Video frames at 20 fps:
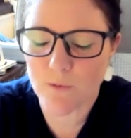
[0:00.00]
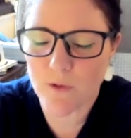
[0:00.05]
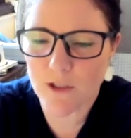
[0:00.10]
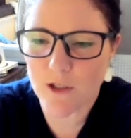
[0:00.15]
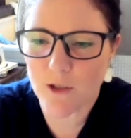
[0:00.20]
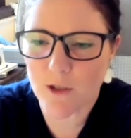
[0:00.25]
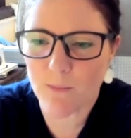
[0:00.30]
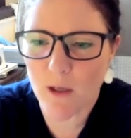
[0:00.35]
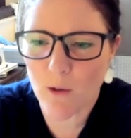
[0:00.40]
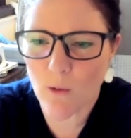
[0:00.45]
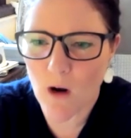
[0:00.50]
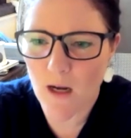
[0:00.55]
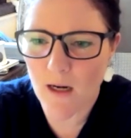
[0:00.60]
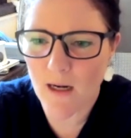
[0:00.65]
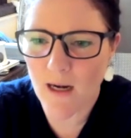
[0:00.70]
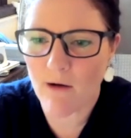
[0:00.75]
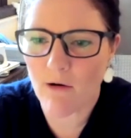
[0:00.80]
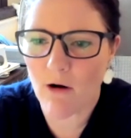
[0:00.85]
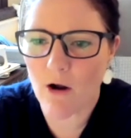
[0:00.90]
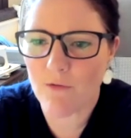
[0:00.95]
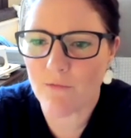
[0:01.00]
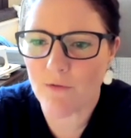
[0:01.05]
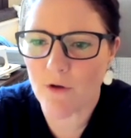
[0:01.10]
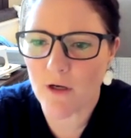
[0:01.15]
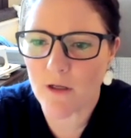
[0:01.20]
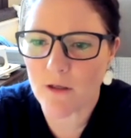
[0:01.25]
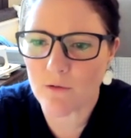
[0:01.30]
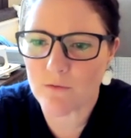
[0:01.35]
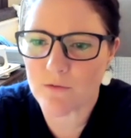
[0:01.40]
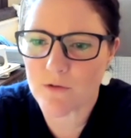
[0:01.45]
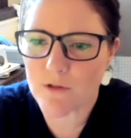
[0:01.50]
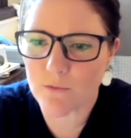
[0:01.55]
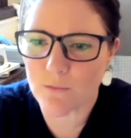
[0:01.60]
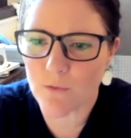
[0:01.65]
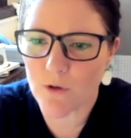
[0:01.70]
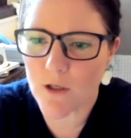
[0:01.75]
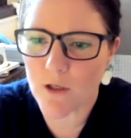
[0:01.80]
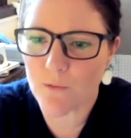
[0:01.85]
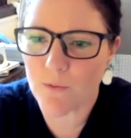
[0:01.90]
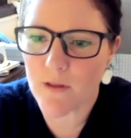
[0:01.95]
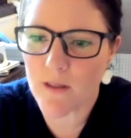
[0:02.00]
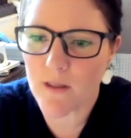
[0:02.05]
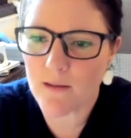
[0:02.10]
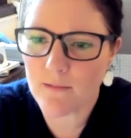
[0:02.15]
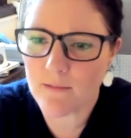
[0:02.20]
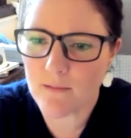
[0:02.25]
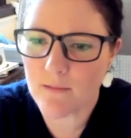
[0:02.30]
which can be quite narrow verticals to work within.